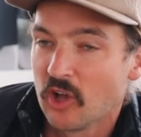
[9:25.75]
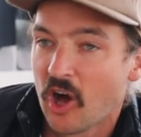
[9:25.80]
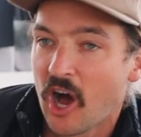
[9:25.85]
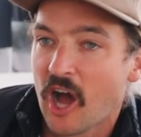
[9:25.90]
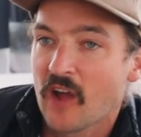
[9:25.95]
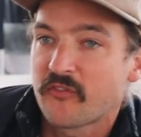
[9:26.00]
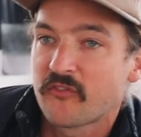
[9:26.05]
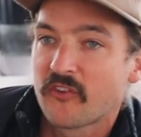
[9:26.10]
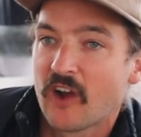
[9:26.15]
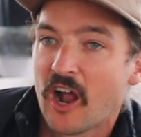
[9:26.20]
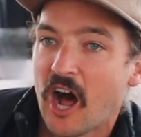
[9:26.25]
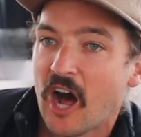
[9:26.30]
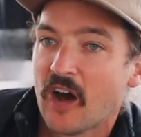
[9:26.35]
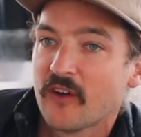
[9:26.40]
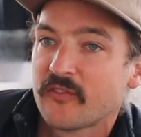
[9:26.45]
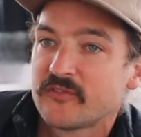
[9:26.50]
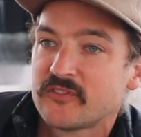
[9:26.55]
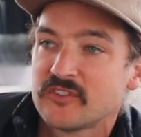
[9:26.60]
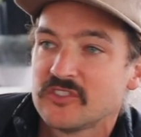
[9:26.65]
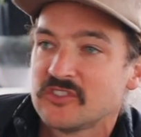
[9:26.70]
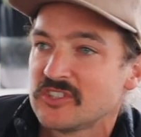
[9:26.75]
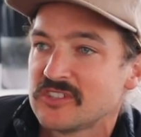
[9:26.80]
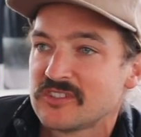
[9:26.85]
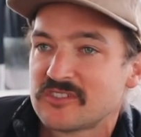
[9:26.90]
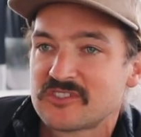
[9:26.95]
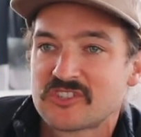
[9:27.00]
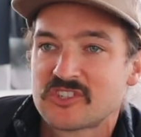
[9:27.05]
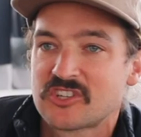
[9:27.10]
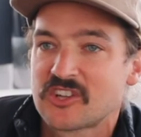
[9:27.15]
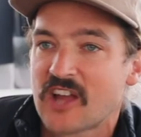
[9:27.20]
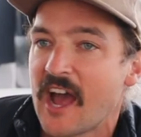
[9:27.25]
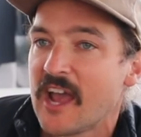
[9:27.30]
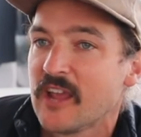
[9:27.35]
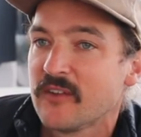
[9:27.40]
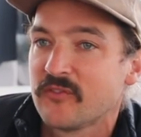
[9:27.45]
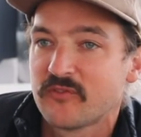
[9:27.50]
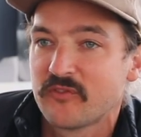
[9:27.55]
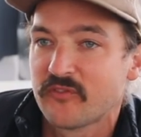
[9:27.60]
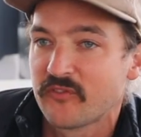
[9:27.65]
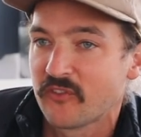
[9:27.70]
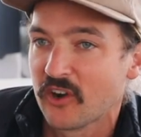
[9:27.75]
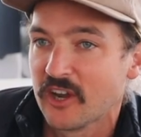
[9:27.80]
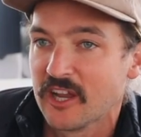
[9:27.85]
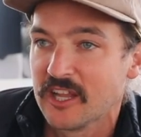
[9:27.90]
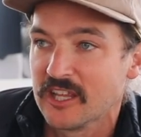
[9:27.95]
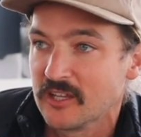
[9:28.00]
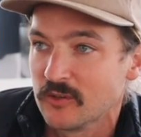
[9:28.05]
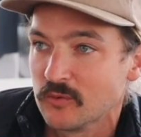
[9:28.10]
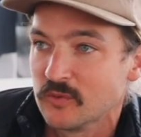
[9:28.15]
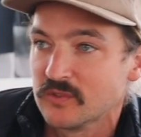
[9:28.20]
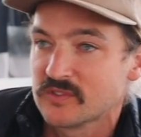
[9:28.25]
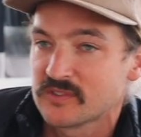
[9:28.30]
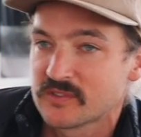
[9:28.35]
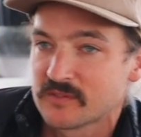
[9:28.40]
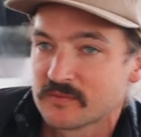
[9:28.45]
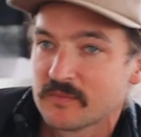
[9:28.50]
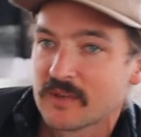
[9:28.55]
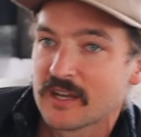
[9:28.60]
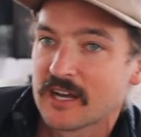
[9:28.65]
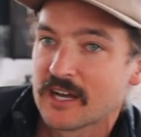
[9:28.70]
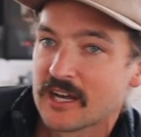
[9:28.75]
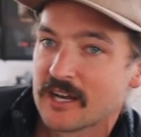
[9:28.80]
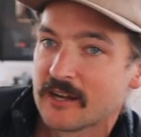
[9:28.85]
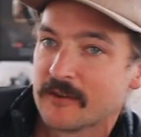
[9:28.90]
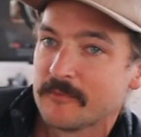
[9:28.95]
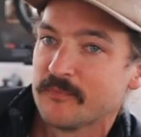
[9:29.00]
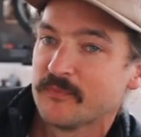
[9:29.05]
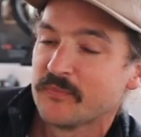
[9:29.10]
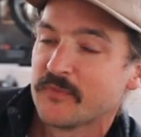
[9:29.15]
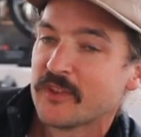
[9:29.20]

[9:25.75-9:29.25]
life raft just chafed free. It was um,